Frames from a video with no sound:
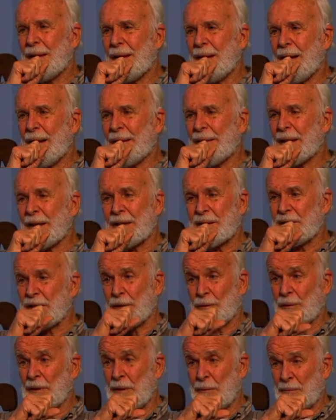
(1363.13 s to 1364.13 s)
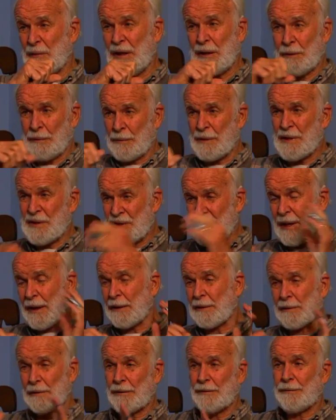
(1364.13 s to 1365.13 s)
I think it's the only, you know, the
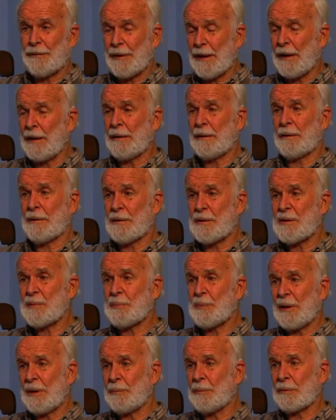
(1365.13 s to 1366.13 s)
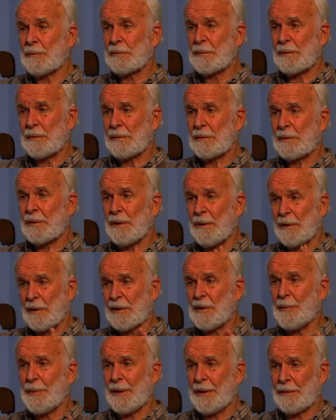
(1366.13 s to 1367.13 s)
cycle of violence. People
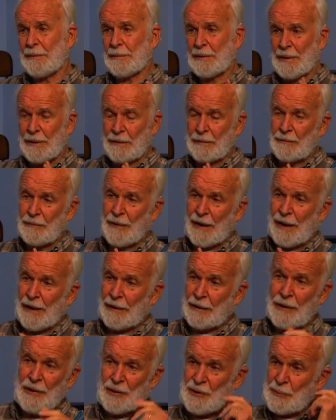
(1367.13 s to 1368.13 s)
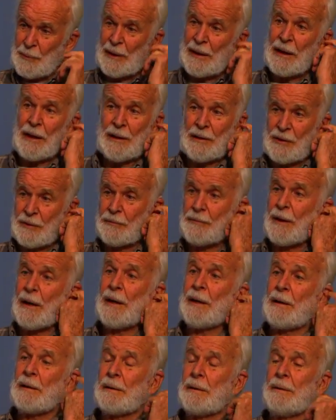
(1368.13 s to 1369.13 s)
talk about how violence begets
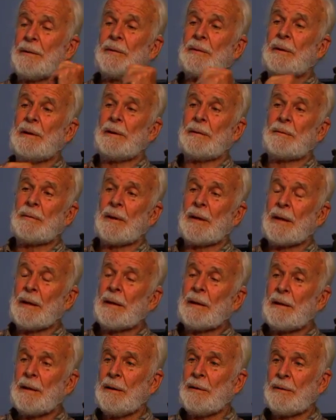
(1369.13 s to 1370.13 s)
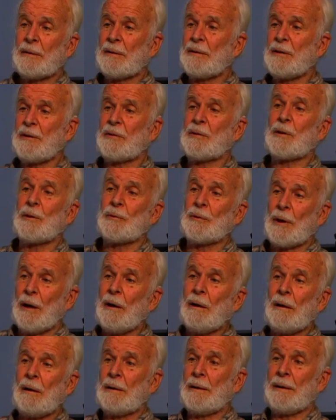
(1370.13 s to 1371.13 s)
violence and everything, and it just goes
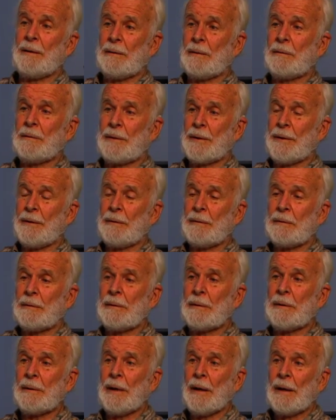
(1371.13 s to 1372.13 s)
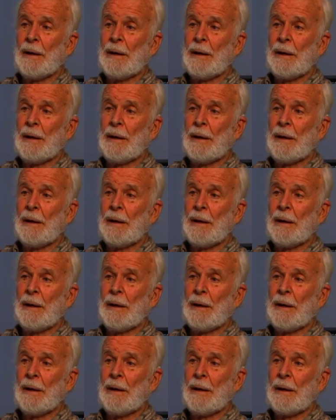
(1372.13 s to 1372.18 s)
on and on and on.